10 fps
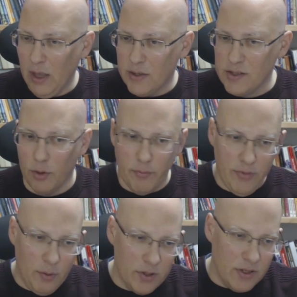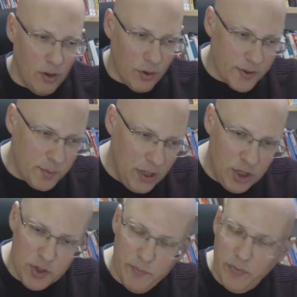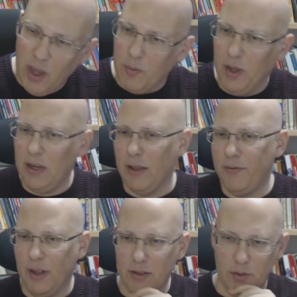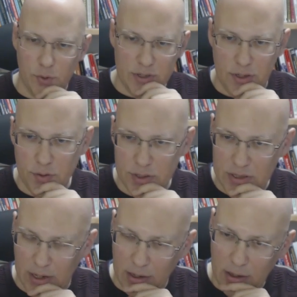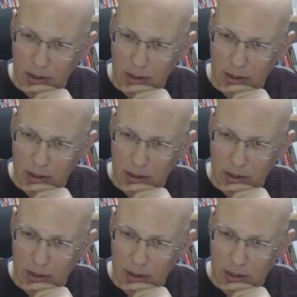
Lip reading: So that was a long speech, but I felt it was interesting